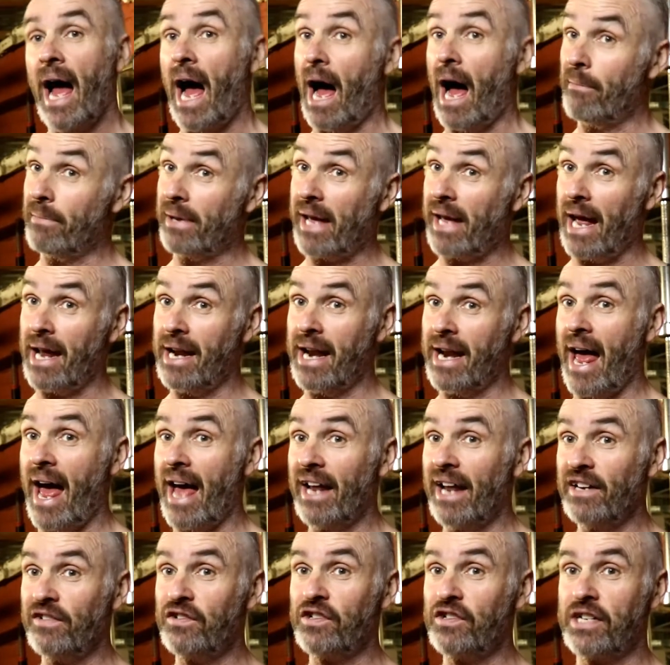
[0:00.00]
I'm getting
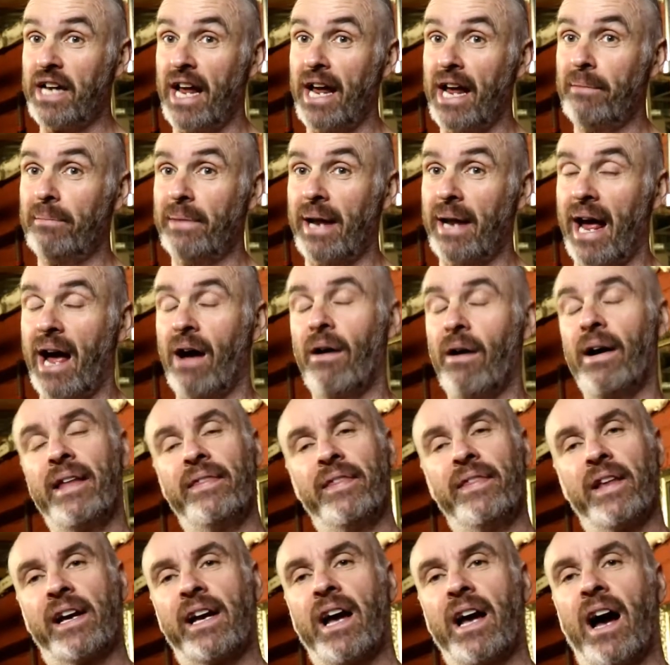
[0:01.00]
ahead of steam now in
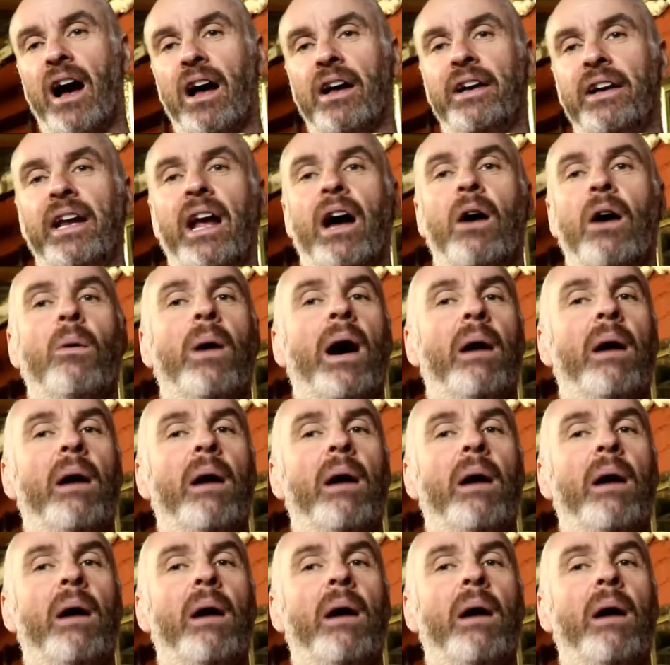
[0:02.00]
the cardio.